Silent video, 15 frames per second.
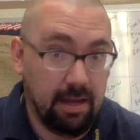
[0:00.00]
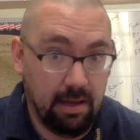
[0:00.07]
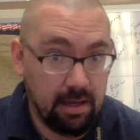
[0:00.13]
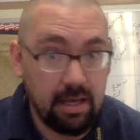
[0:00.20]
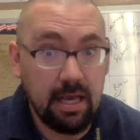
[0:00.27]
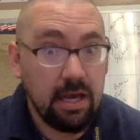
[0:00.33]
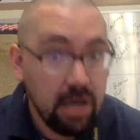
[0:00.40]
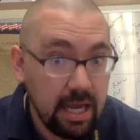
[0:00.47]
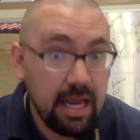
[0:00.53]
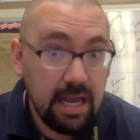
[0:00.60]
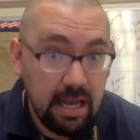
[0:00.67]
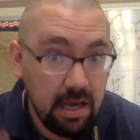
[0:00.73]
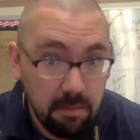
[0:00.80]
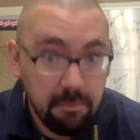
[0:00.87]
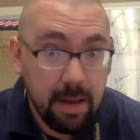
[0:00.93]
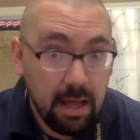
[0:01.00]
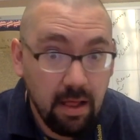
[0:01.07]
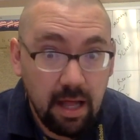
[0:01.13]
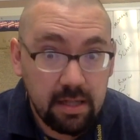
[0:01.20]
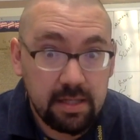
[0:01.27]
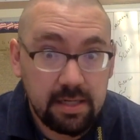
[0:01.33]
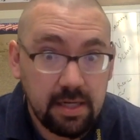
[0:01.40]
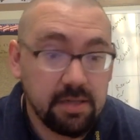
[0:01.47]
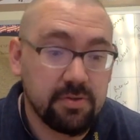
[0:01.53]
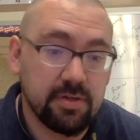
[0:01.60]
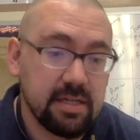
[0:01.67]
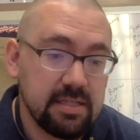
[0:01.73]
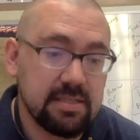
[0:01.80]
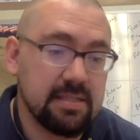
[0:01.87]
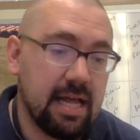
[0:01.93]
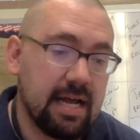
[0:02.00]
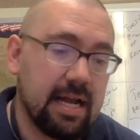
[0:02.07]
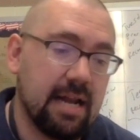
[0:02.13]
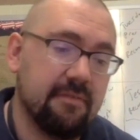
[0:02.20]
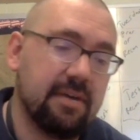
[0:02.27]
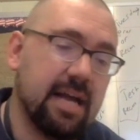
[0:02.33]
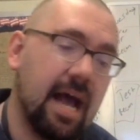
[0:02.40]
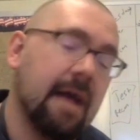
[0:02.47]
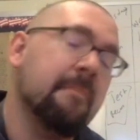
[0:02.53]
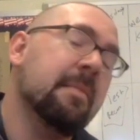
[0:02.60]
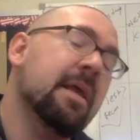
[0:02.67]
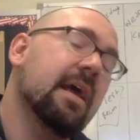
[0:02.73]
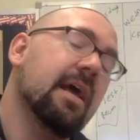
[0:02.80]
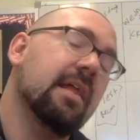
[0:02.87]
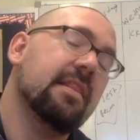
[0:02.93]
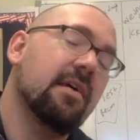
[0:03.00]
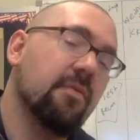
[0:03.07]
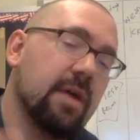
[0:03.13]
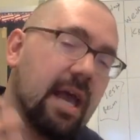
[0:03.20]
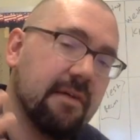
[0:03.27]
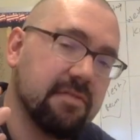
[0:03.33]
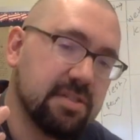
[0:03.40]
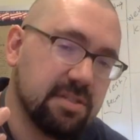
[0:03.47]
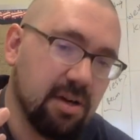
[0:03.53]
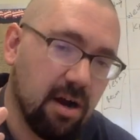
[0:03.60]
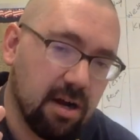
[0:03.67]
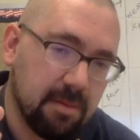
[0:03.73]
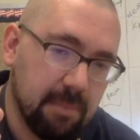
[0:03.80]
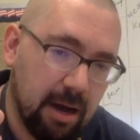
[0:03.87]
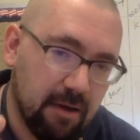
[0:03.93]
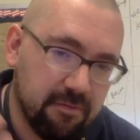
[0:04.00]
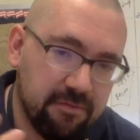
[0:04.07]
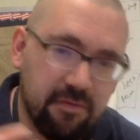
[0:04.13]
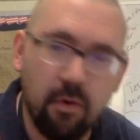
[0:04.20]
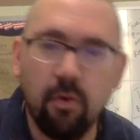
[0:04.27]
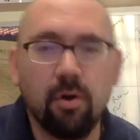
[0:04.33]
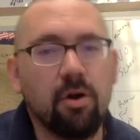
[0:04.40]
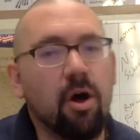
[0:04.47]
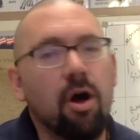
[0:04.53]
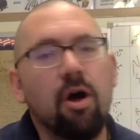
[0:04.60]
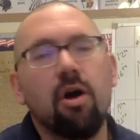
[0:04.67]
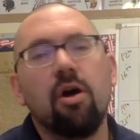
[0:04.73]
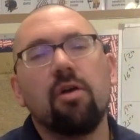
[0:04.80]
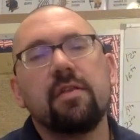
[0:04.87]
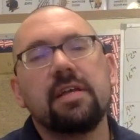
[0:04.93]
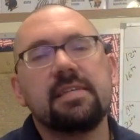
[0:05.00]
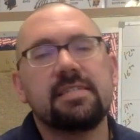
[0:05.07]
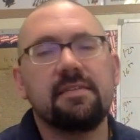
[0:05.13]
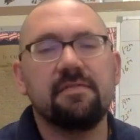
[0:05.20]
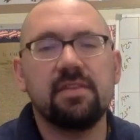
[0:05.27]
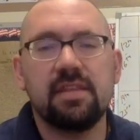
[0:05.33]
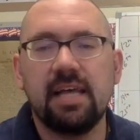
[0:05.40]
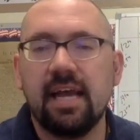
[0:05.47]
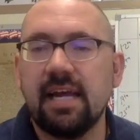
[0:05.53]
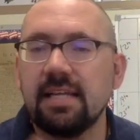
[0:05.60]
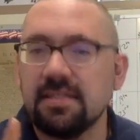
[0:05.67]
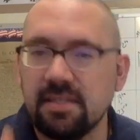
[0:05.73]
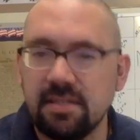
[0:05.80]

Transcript: he could bail out the country. He's that kind of a guy. Then we have to talk about Ford. All these different things,